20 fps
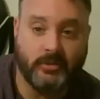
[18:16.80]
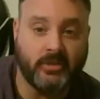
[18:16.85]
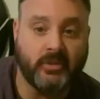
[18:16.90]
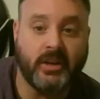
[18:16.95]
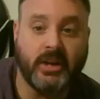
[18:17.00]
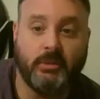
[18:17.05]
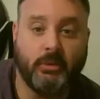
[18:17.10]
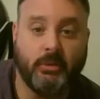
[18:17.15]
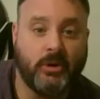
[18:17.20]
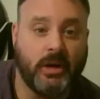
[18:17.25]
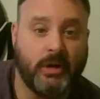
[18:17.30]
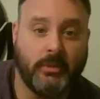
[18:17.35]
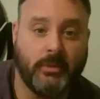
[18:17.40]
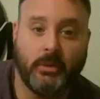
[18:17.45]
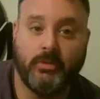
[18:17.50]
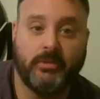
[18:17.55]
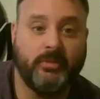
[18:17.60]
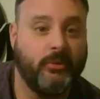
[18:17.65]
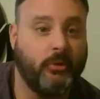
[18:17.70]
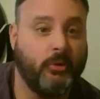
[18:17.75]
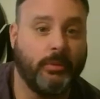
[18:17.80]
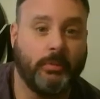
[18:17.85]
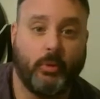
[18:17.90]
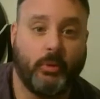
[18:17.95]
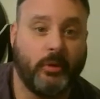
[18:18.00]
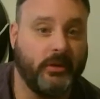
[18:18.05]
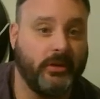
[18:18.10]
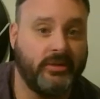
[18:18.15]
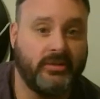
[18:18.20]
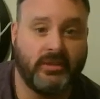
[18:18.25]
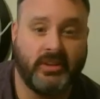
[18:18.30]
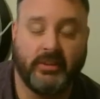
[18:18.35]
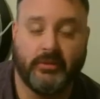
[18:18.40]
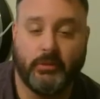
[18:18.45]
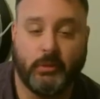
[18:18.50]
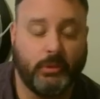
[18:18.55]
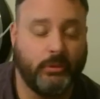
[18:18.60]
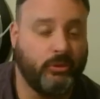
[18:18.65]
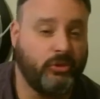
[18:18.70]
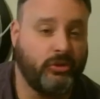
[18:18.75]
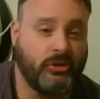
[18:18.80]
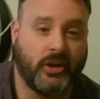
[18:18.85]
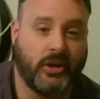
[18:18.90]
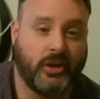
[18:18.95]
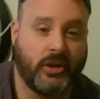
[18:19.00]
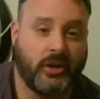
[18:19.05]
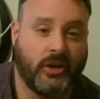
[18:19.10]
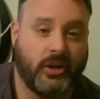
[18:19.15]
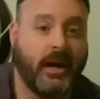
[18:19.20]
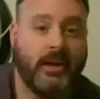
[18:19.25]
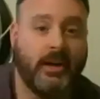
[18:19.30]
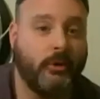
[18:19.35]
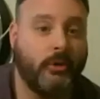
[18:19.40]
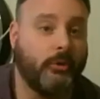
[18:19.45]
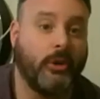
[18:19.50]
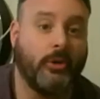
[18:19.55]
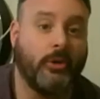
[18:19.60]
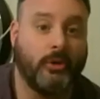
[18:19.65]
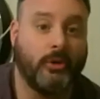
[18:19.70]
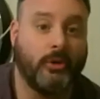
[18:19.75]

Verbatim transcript: tonight will come out with 4 points and everyone will shut up. I don't know.